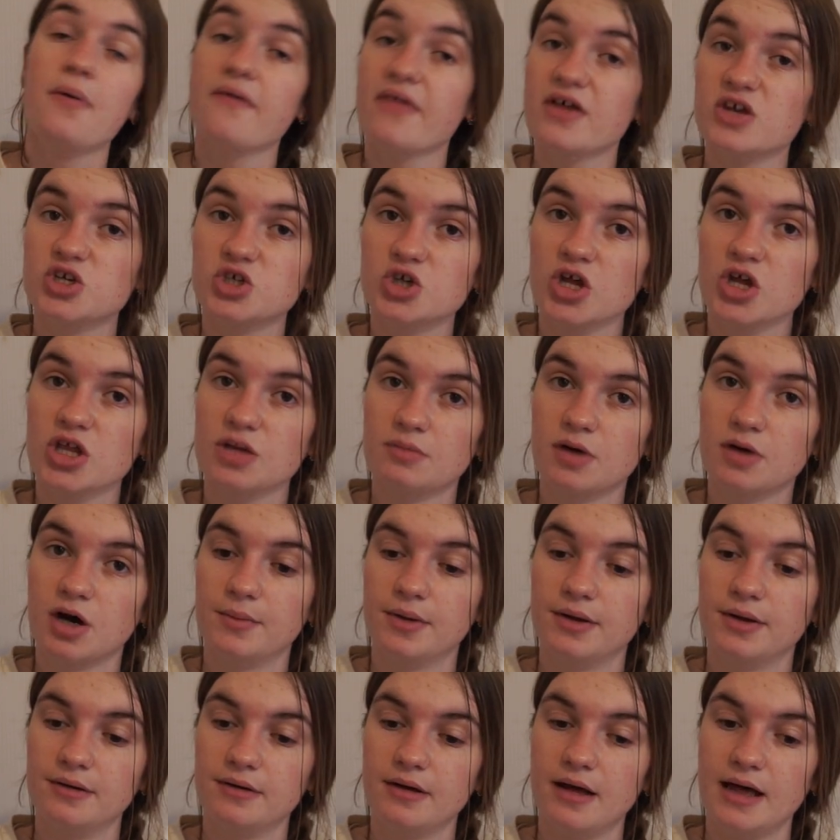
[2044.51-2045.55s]
they're short at the
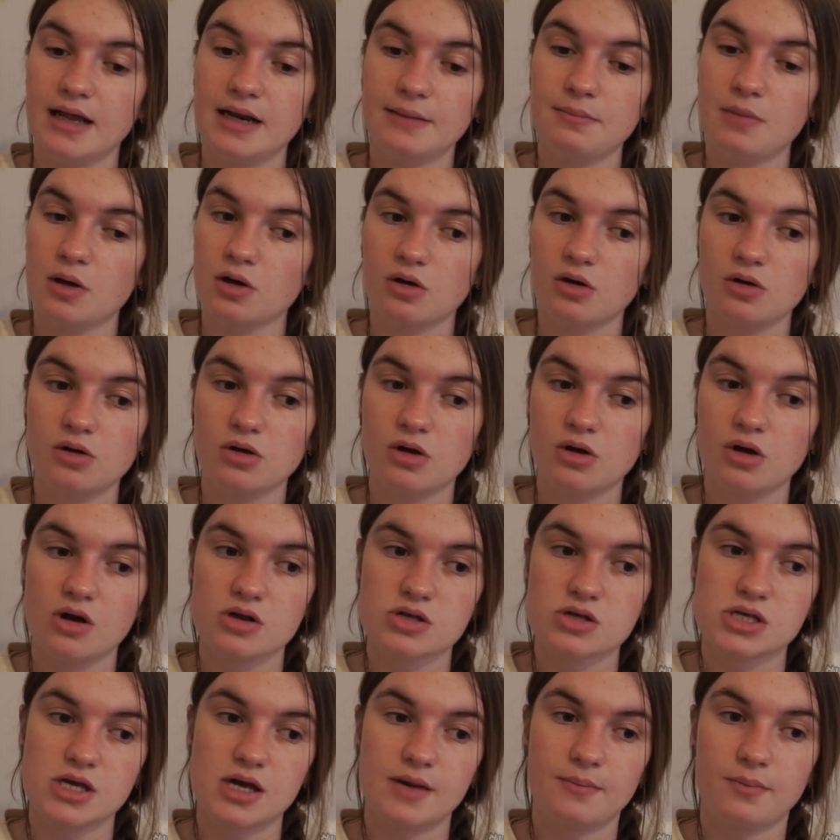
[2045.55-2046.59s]
moment, and I'm not going to go
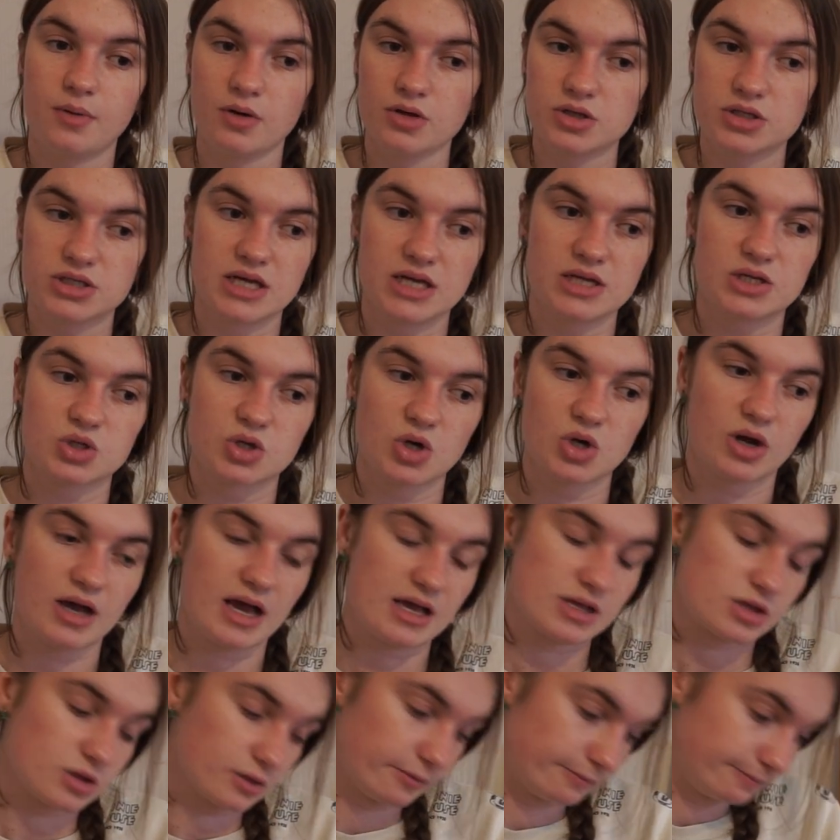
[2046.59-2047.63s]
to Pudsey to go
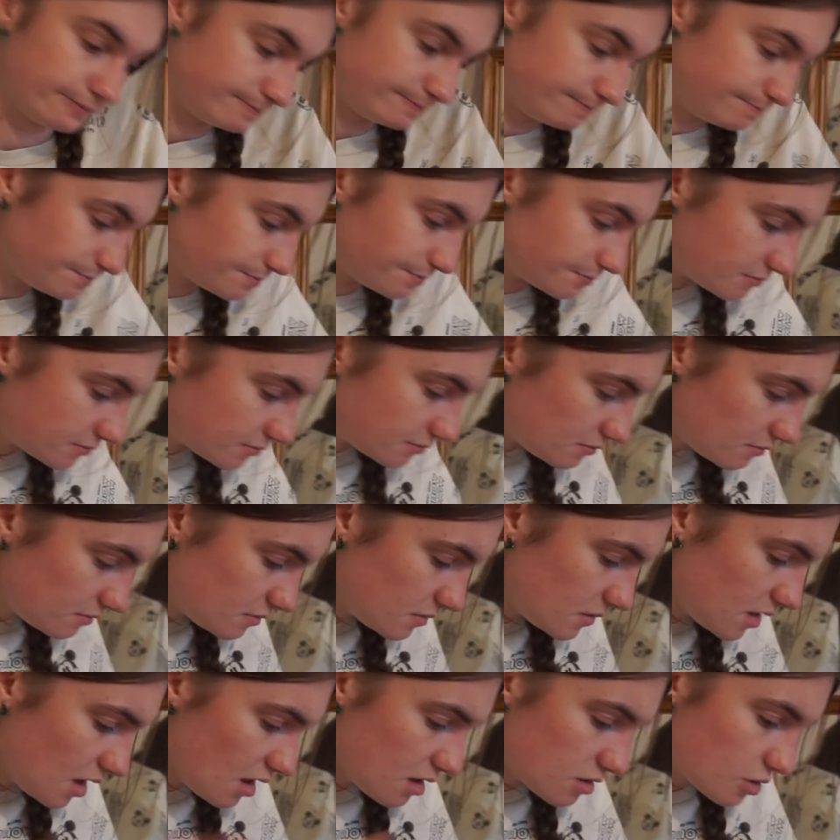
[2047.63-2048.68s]
get some.
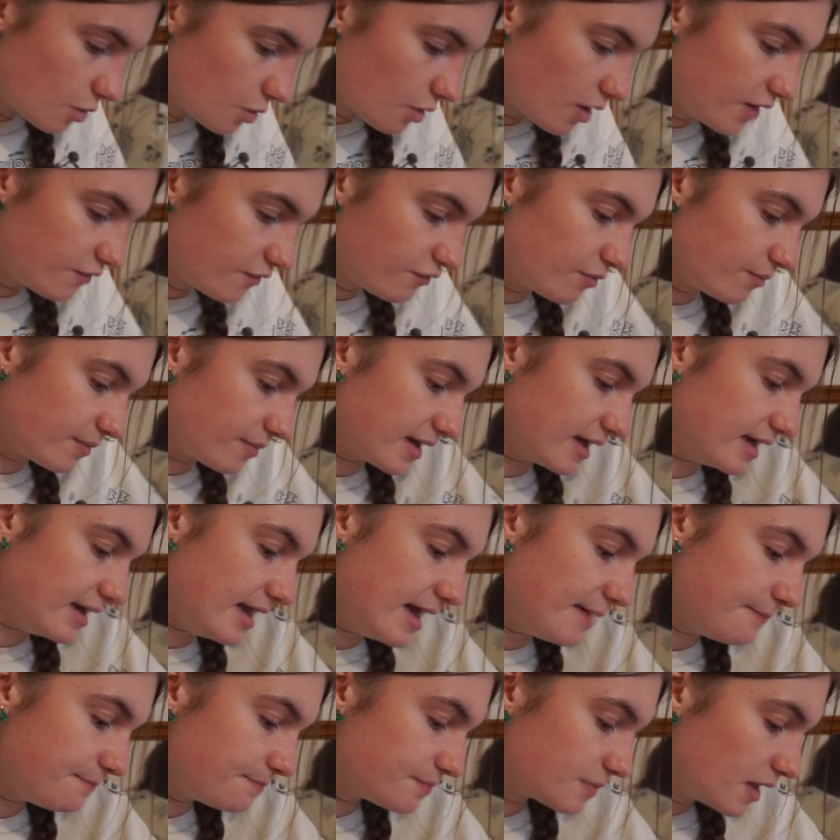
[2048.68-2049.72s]
So I got it from
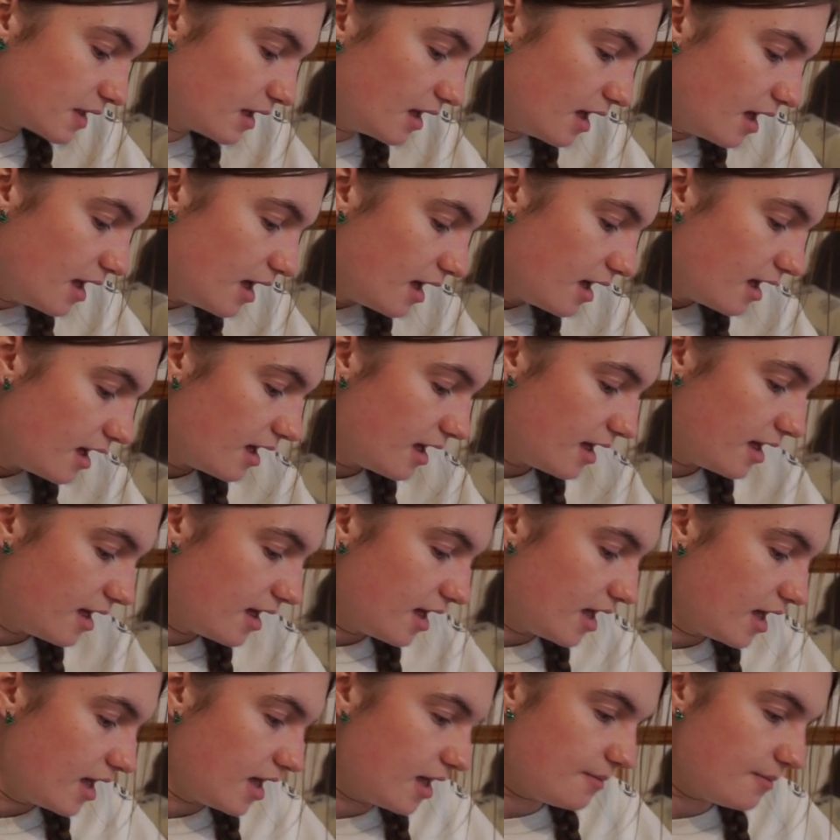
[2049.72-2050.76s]
B&M.
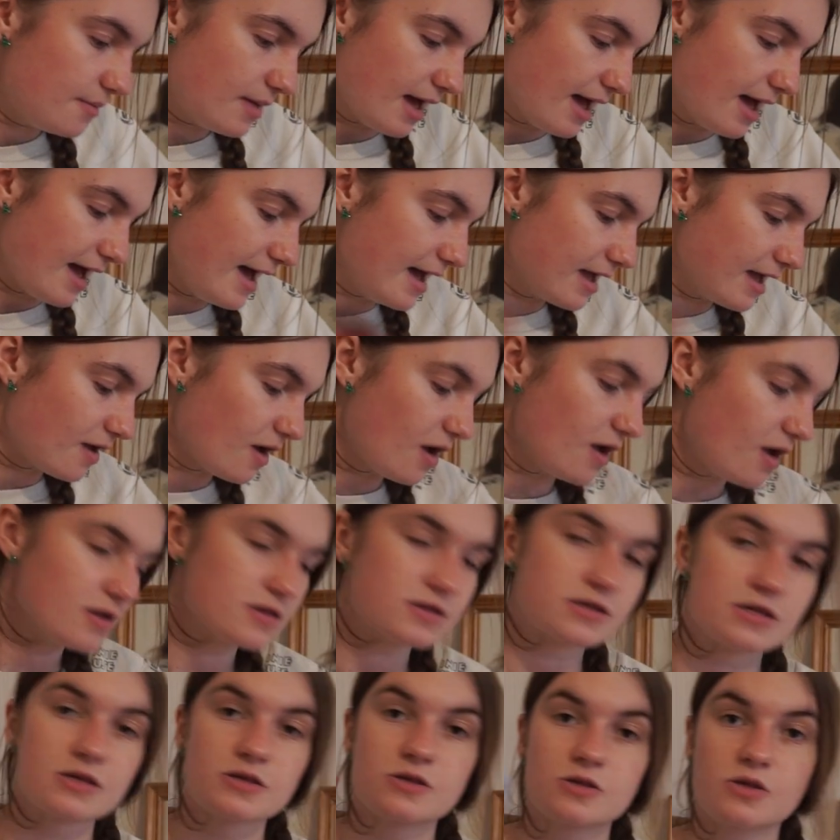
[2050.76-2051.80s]
I got
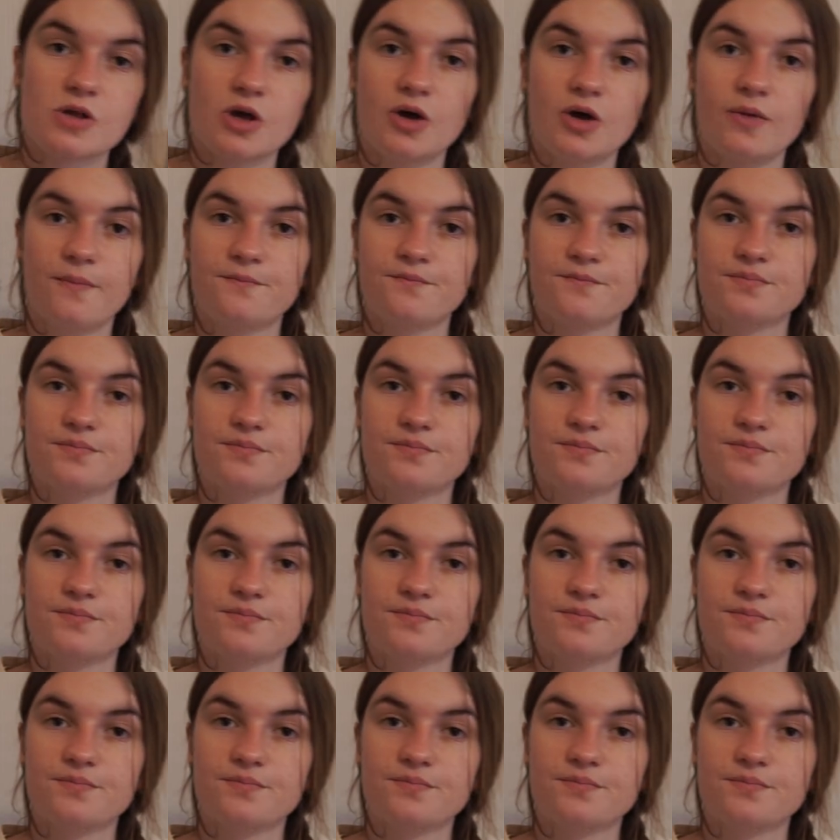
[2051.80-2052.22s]
some